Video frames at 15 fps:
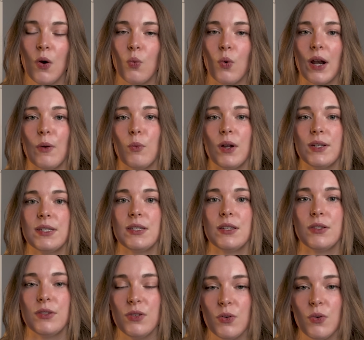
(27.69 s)
what I want it
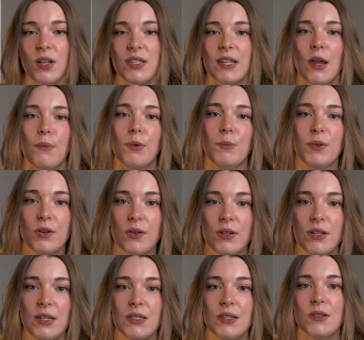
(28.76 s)
to do, its
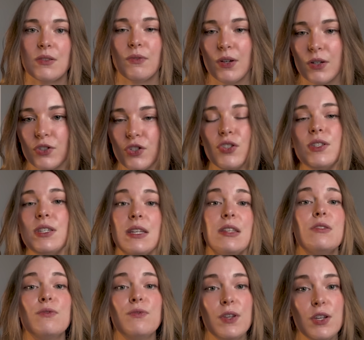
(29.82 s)
capabilities, its functions,
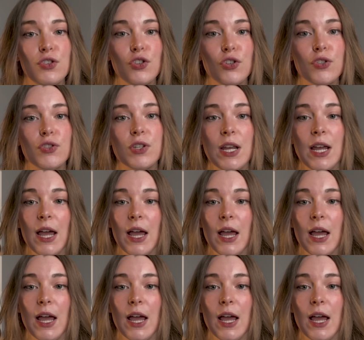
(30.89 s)
its features,